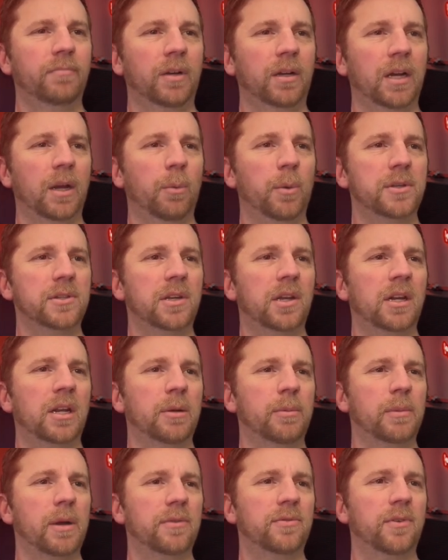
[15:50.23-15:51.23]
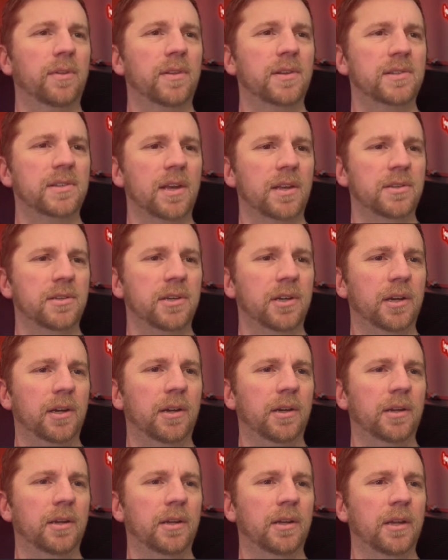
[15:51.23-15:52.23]
Okay, what's going to come after this S here?
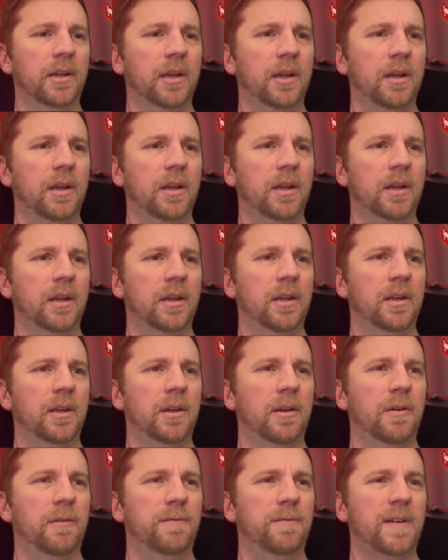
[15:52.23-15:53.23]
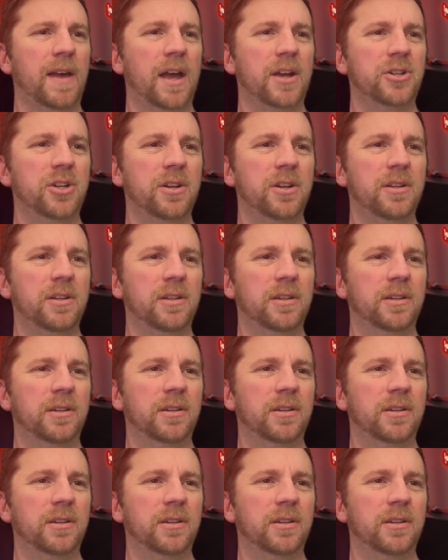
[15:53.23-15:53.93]
Fashion?